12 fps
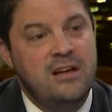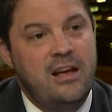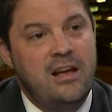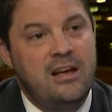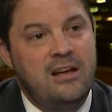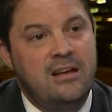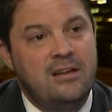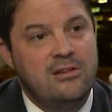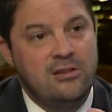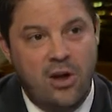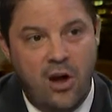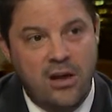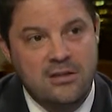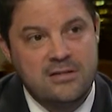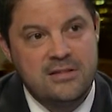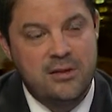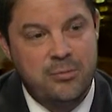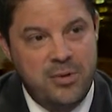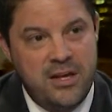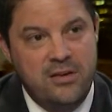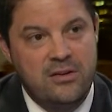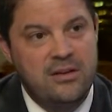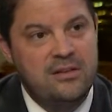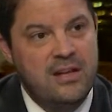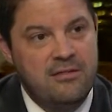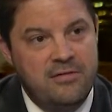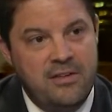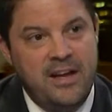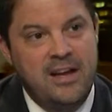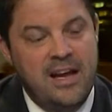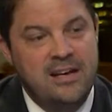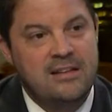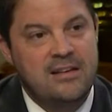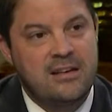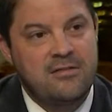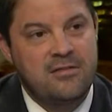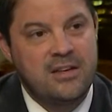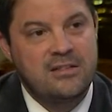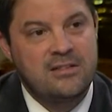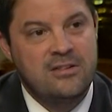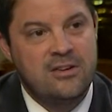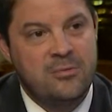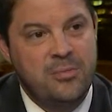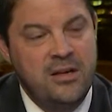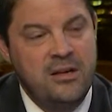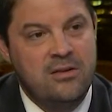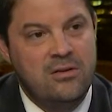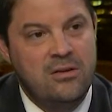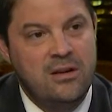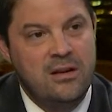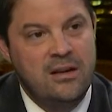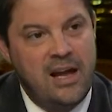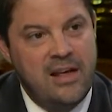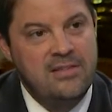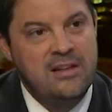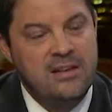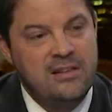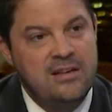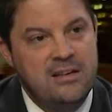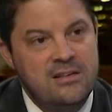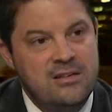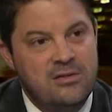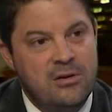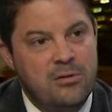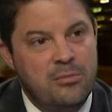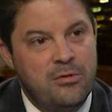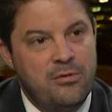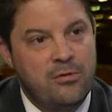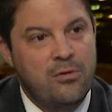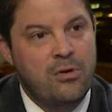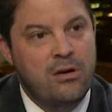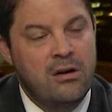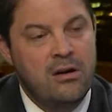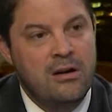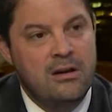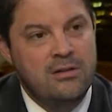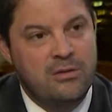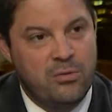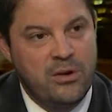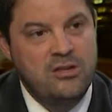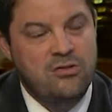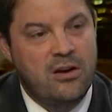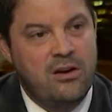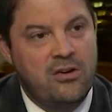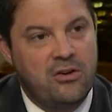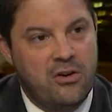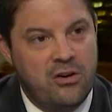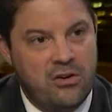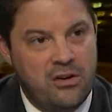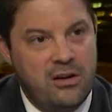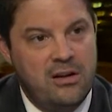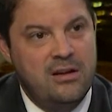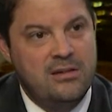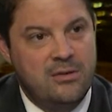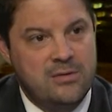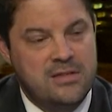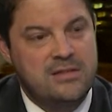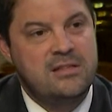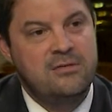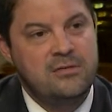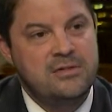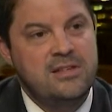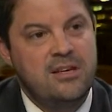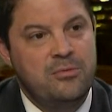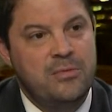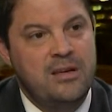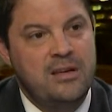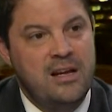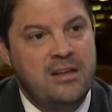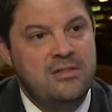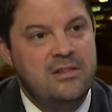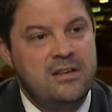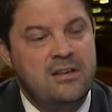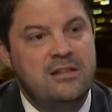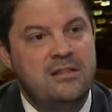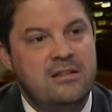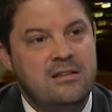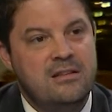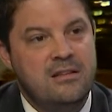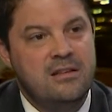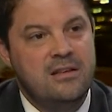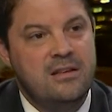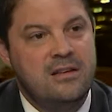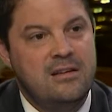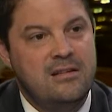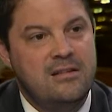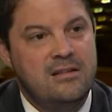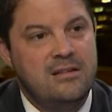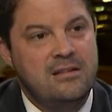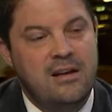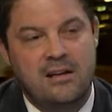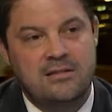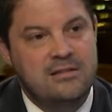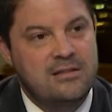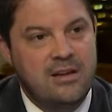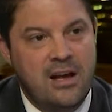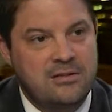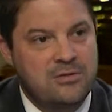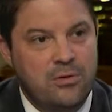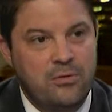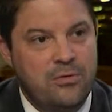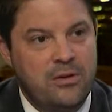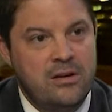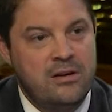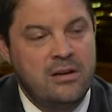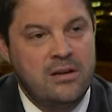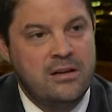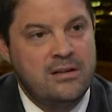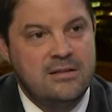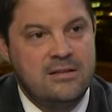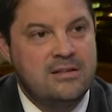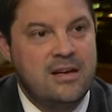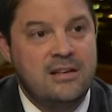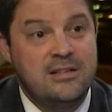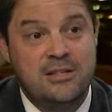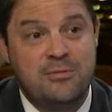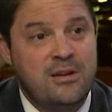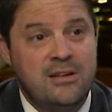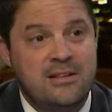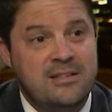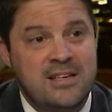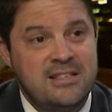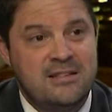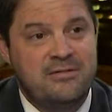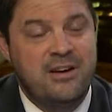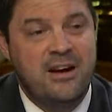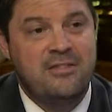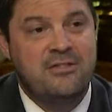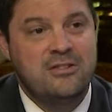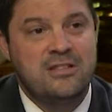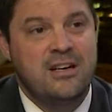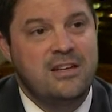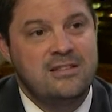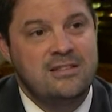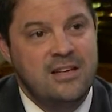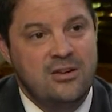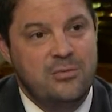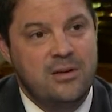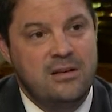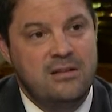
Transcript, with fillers: and lost. He appealed it. They vacated the conviction on appeal, and then in the interim, before the retrial occurred there was a civil settlement, and then the the ex ex girlfriend decided she wasn't going to testify after she got the settlement.